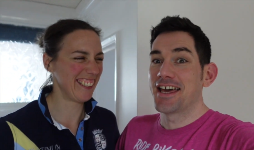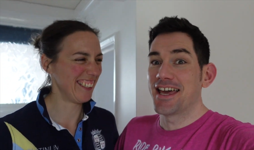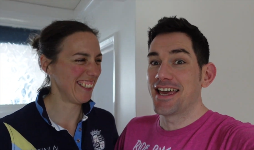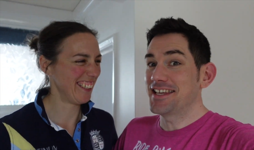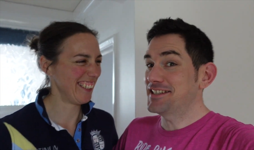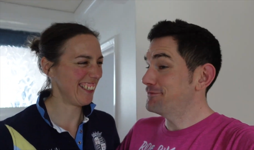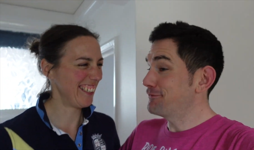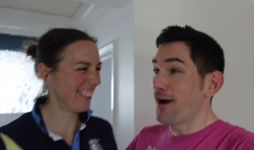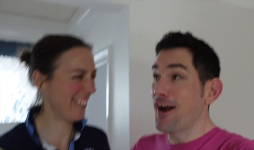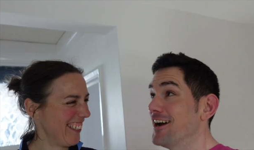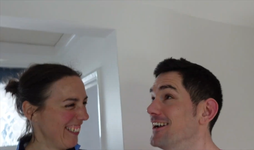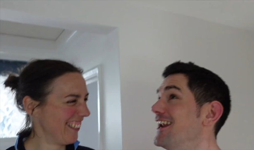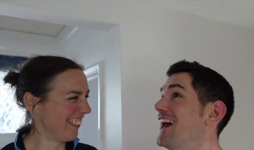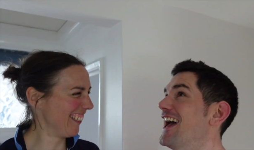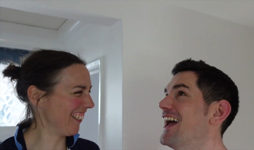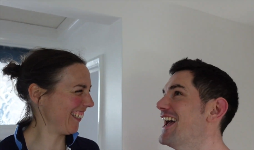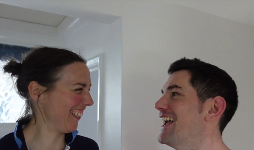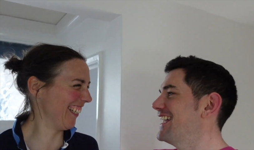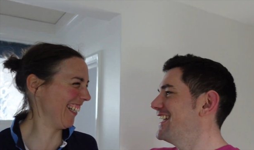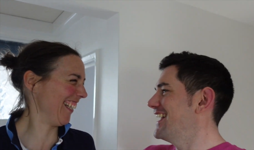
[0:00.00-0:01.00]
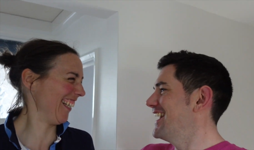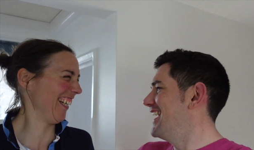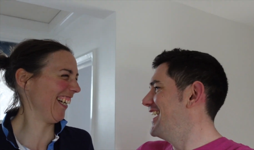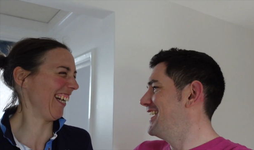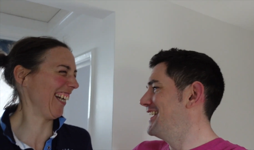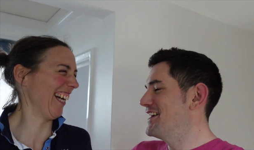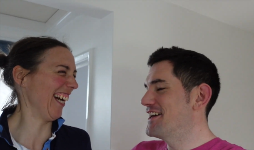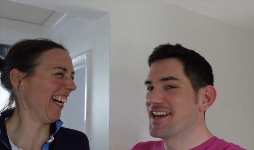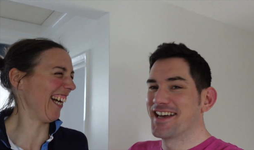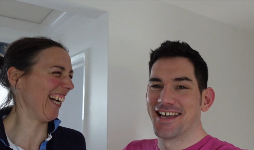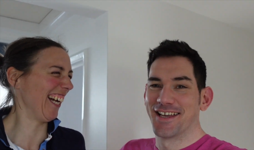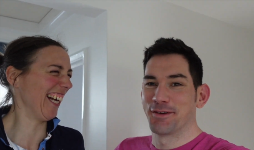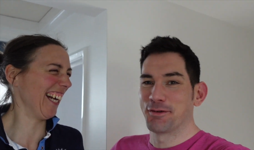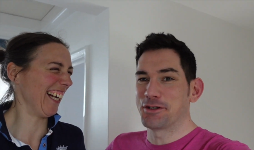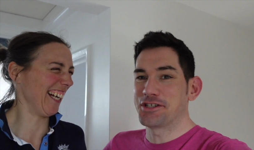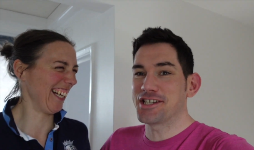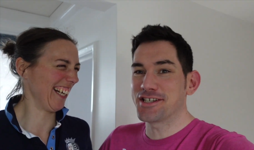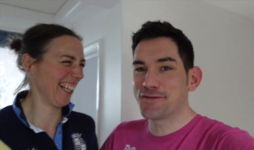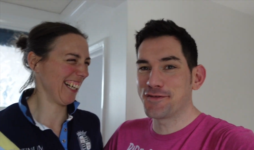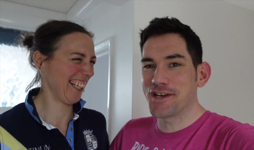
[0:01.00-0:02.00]
Speaker 1: It's Friday! we
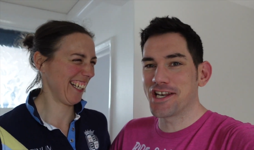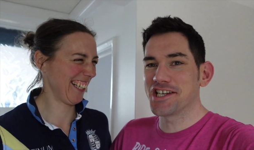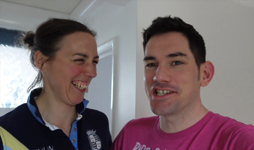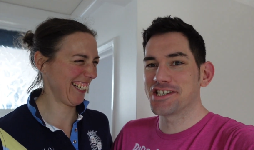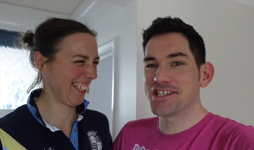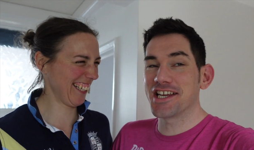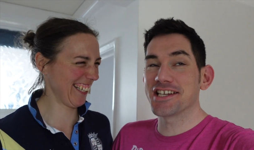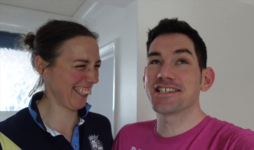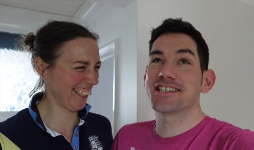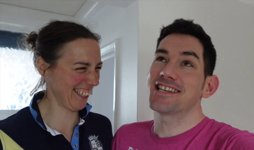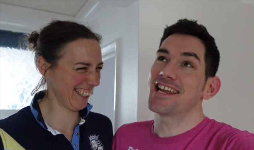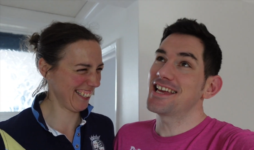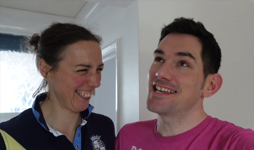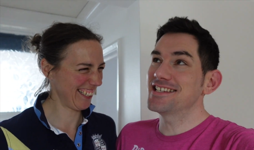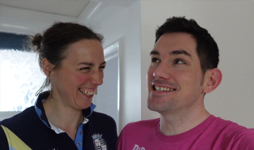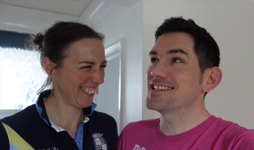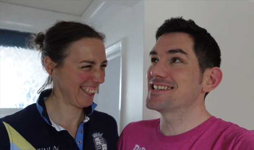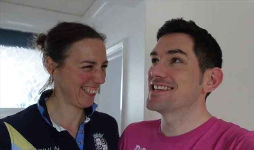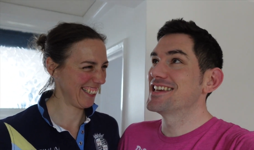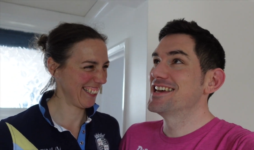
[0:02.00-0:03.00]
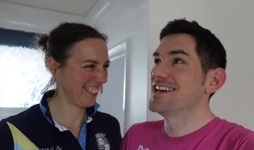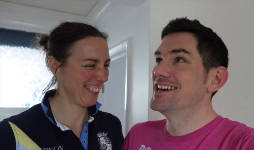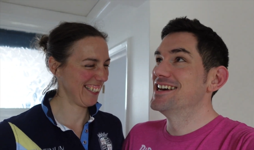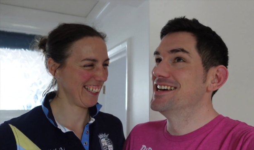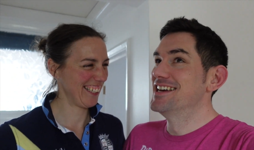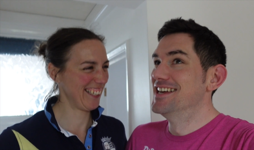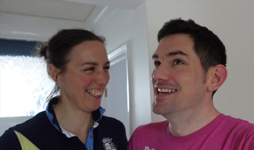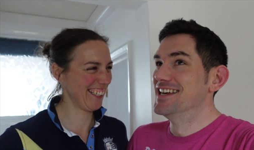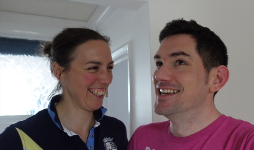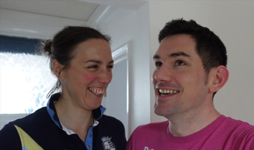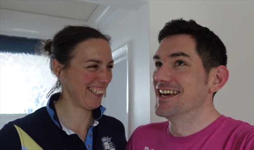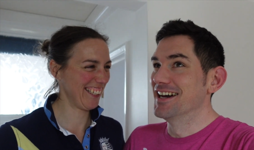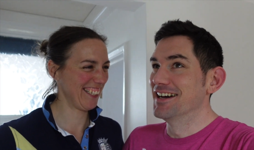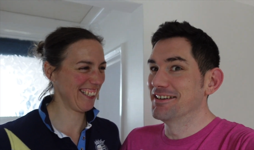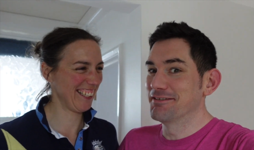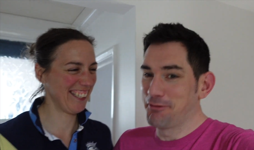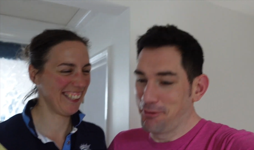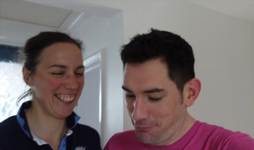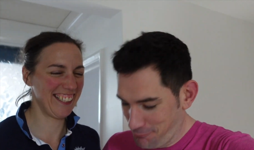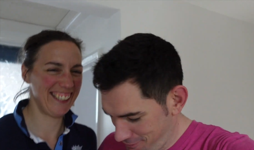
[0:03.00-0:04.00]
just finished yesterday's.
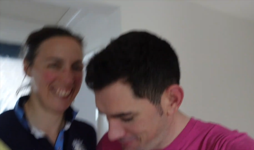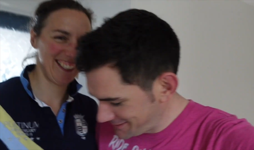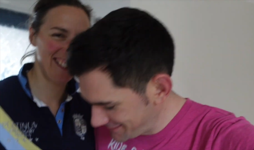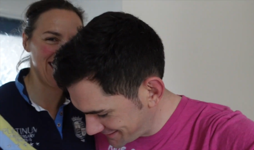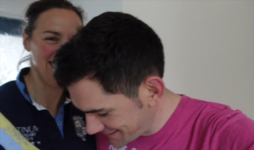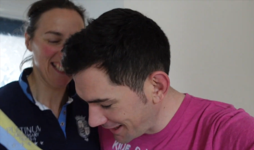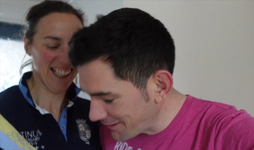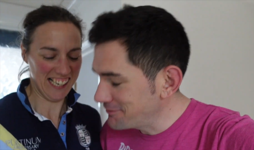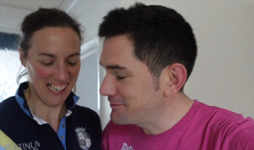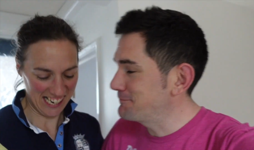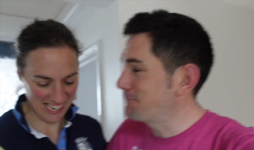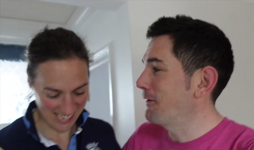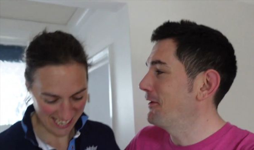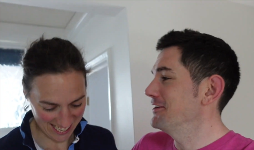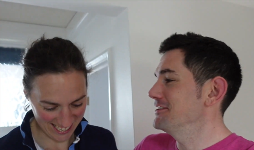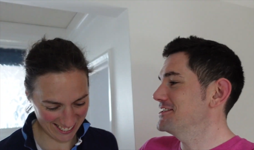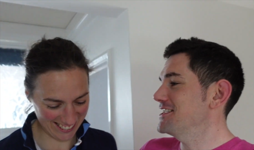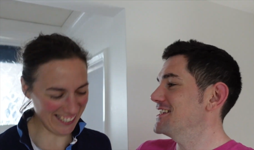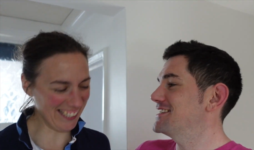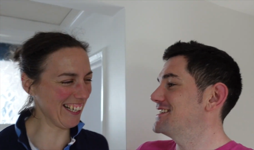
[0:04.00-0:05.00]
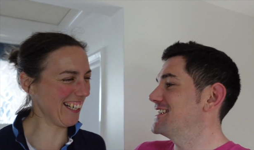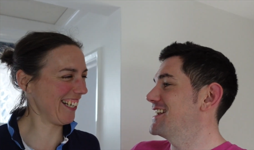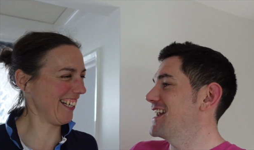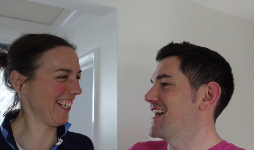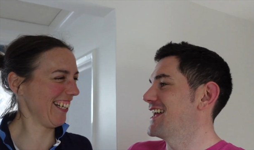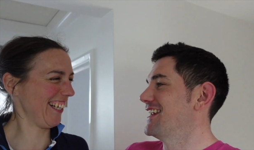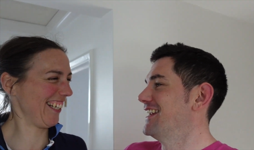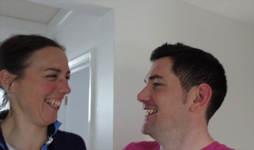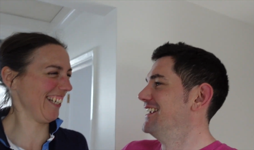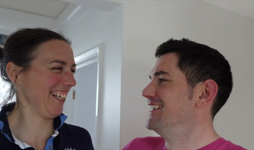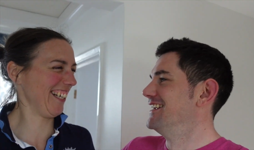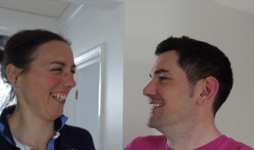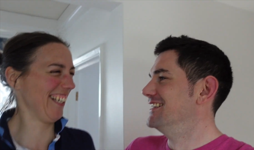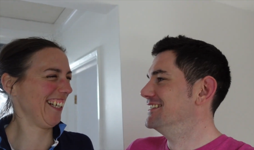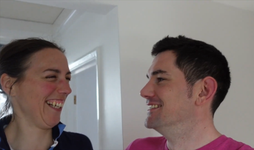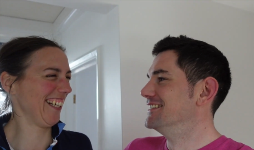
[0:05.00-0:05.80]
Well, we're in the same spot as yesterday.